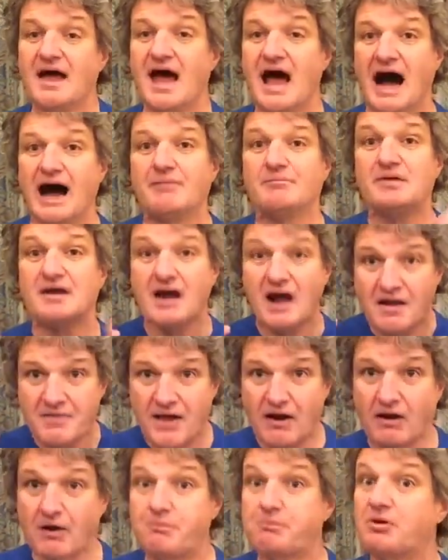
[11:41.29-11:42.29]

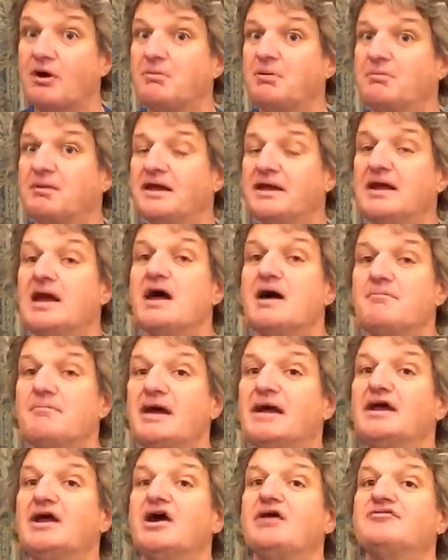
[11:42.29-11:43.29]
There are probably
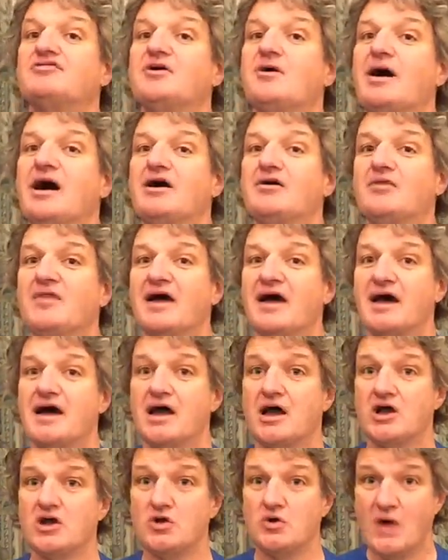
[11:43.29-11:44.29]
many of you out there
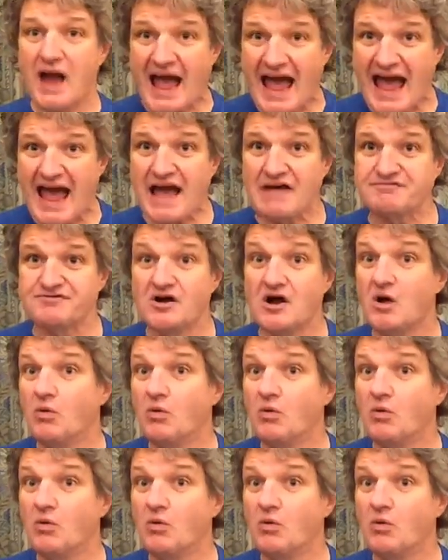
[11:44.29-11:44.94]
who have